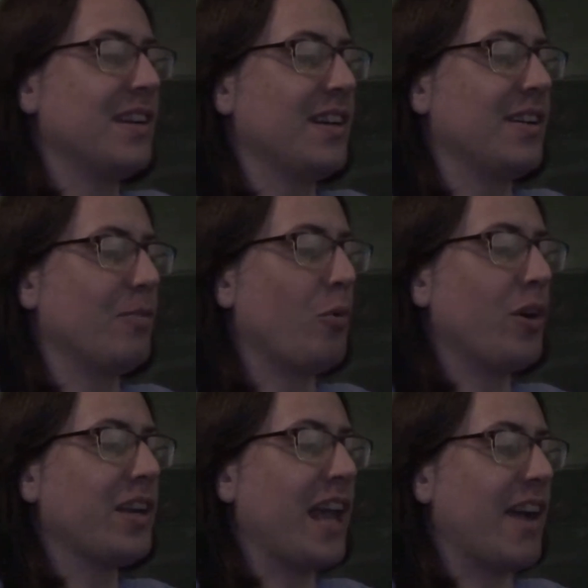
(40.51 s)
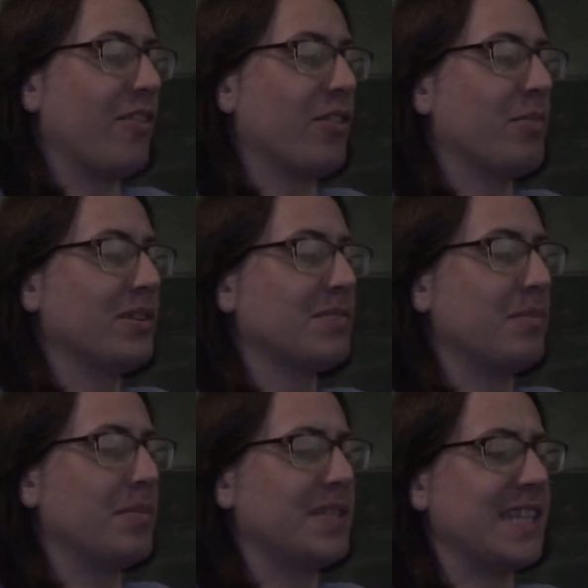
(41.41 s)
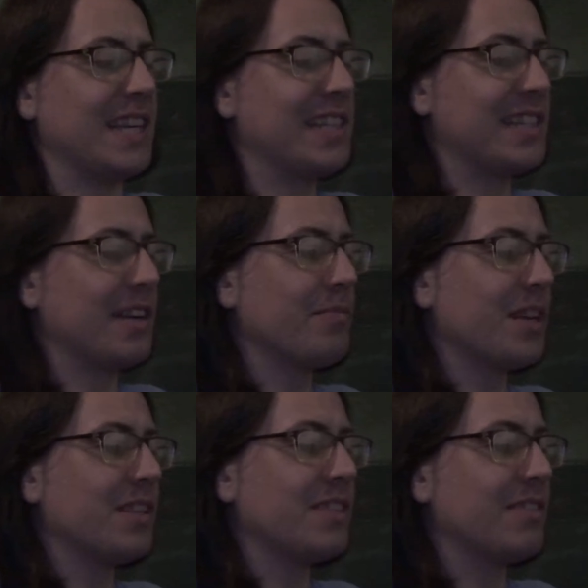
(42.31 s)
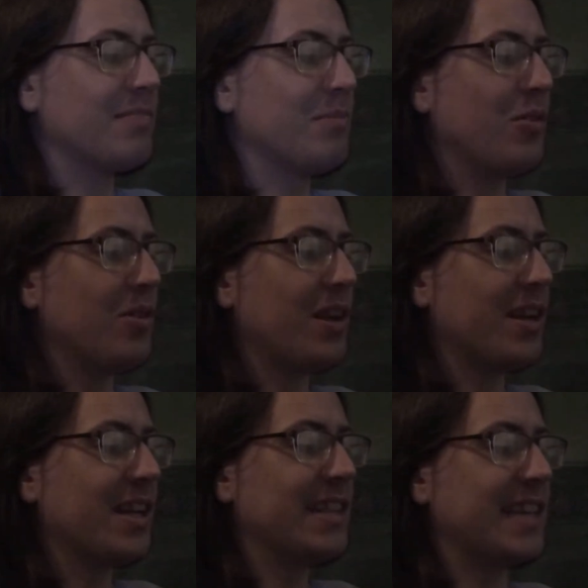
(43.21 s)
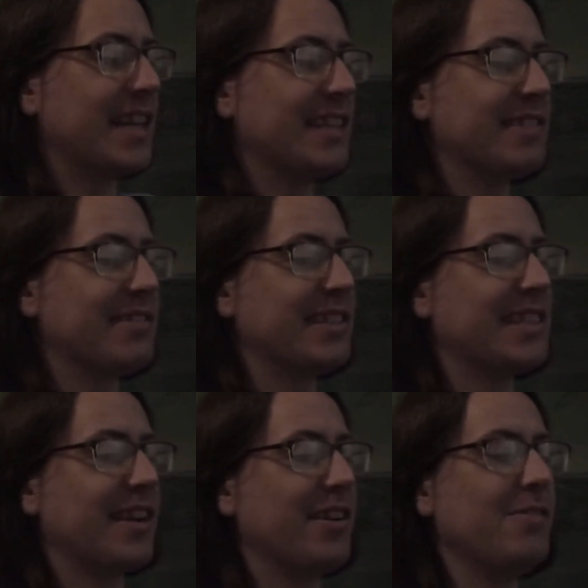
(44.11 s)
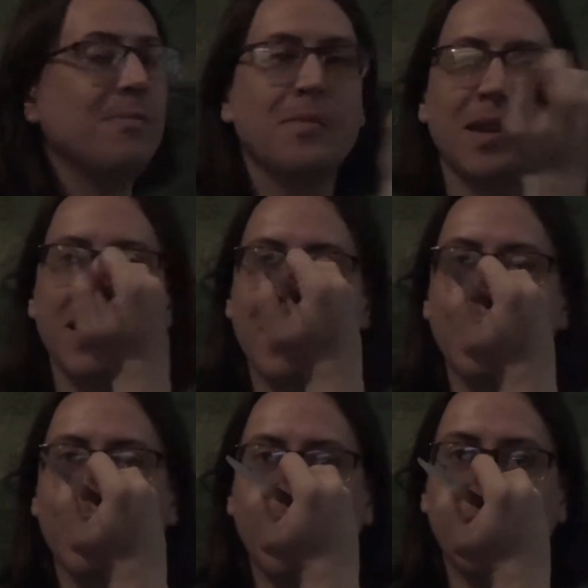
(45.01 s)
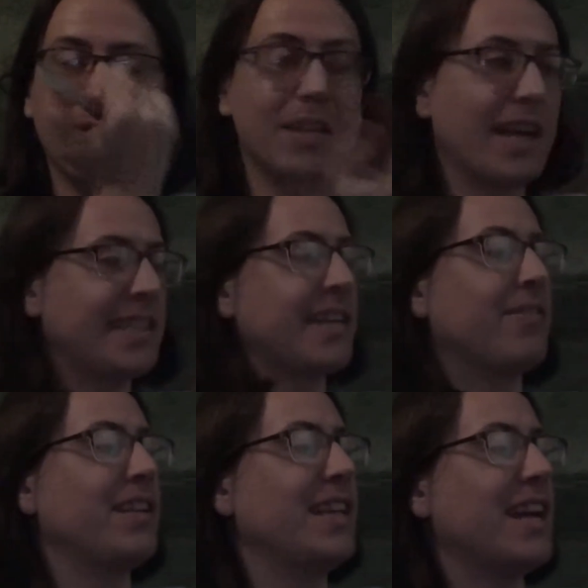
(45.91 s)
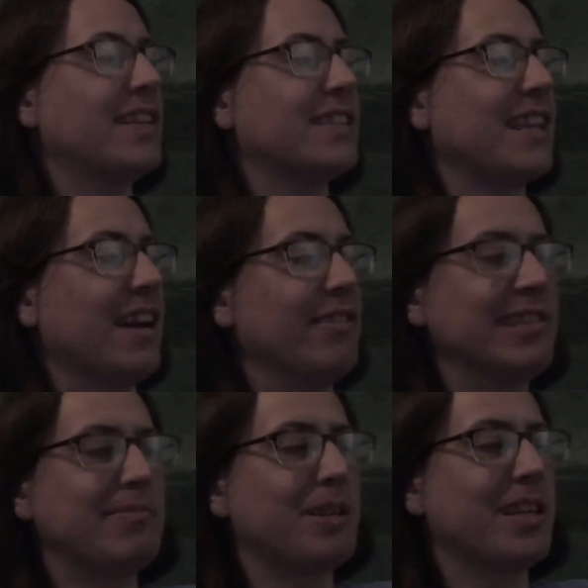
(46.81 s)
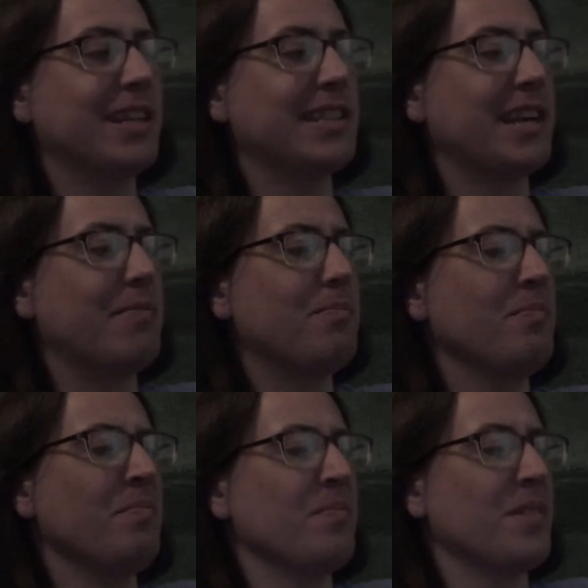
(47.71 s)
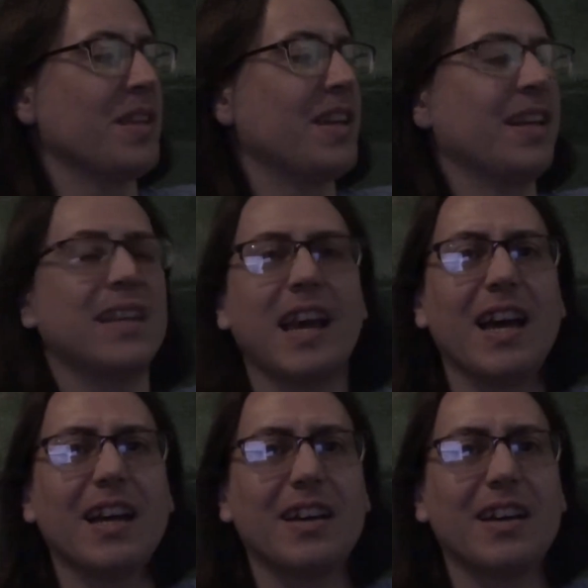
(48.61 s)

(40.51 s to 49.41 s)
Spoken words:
one layer on the bottom of the dish, and I'm going to do it more like a lasagna sort of style than necessarily anything else, because yeah,